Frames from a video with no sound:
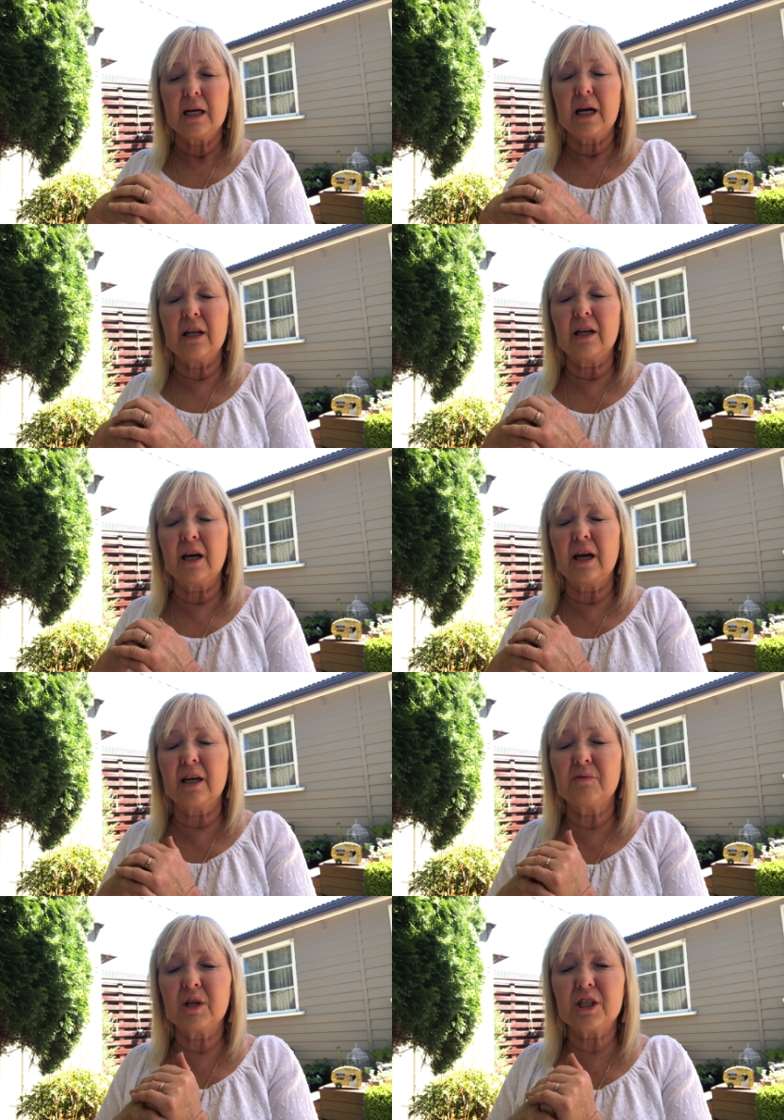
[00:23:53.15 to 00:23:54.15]
And
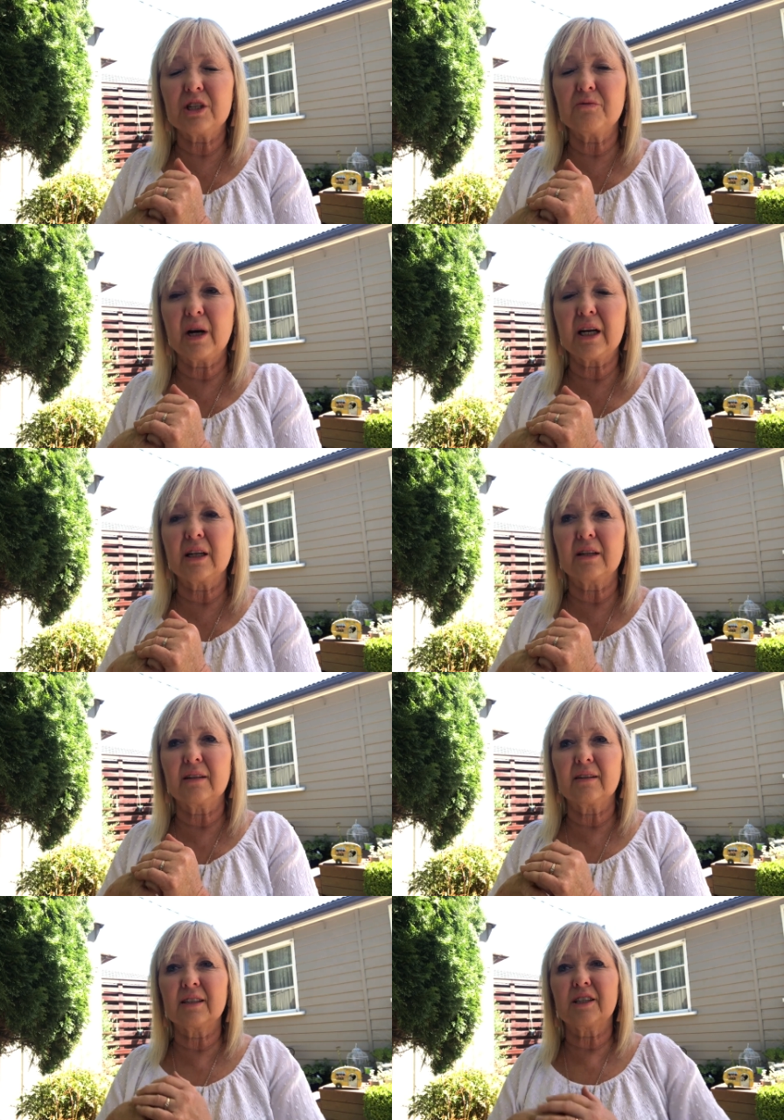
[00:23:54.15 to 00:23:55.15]
and when she rang,
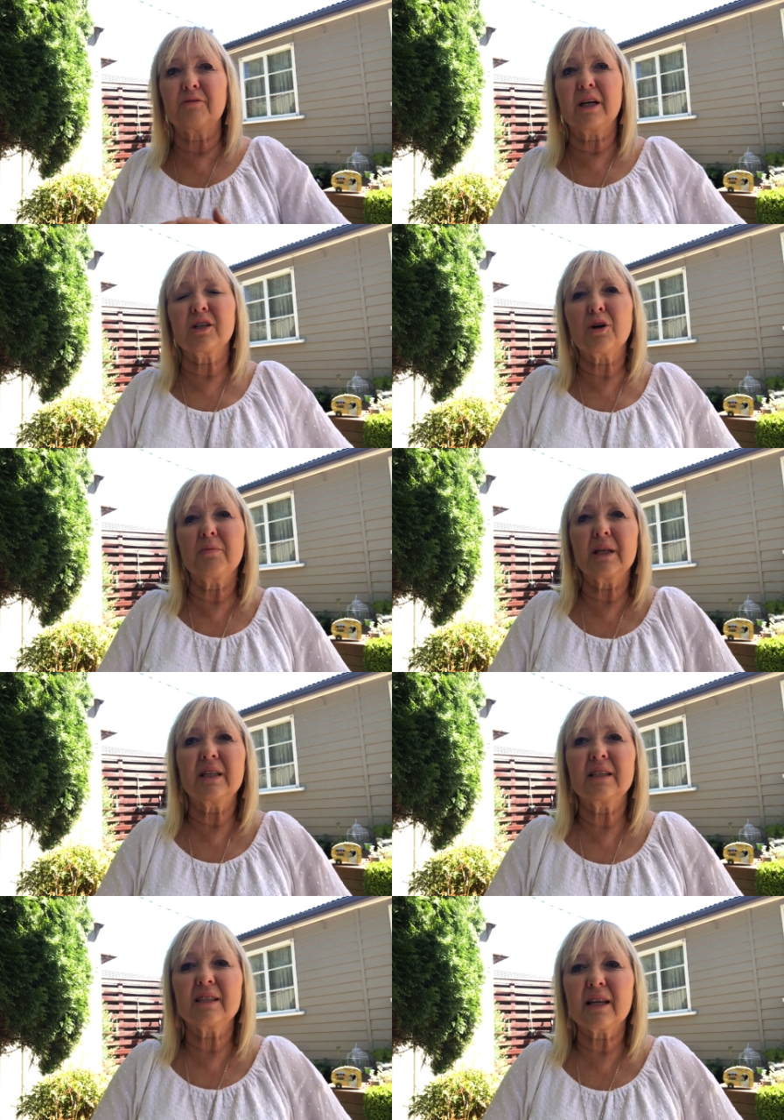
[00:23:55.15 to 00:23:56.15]
she rang Tommy
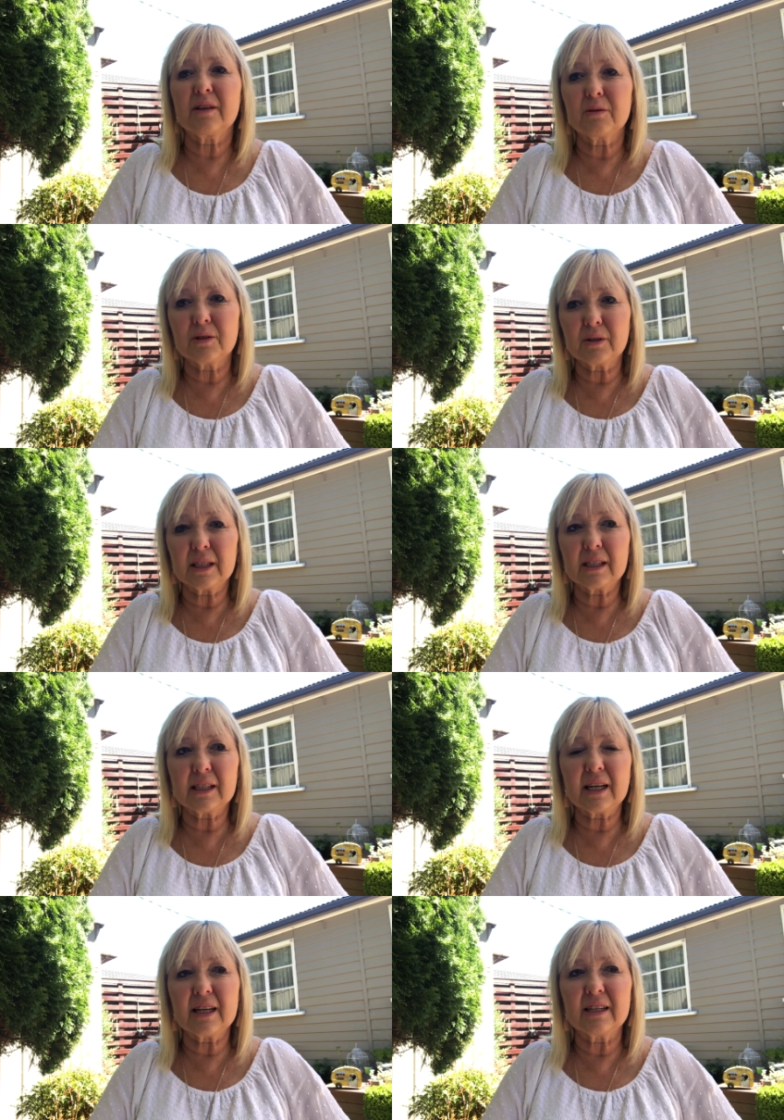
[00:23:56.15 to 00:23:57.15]
Lee to say they were doing it
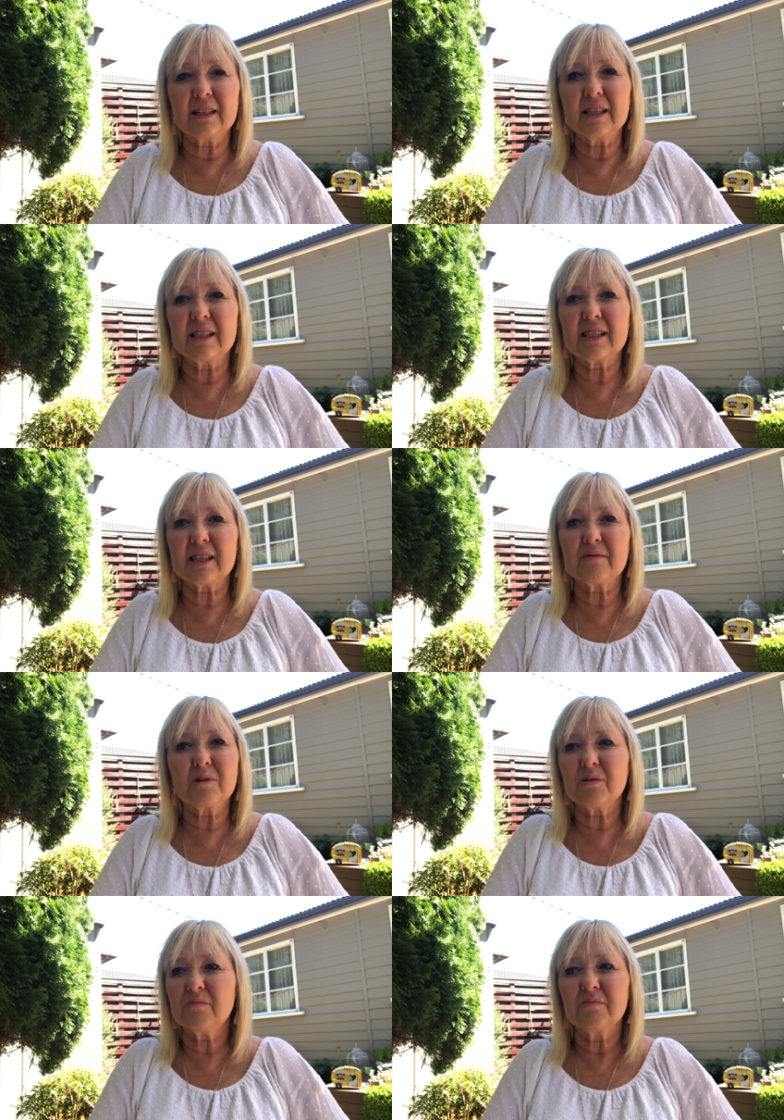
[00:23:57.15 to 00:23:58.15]
again, and he just said,
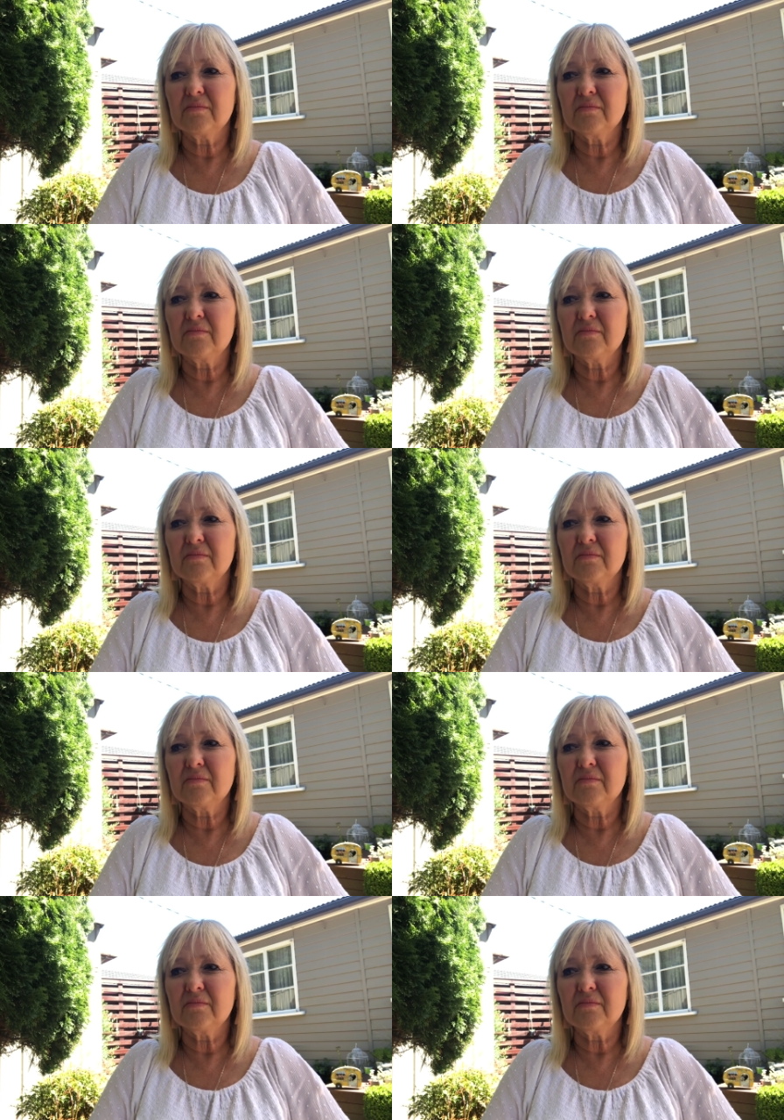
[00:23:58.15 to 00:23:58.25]
"Well,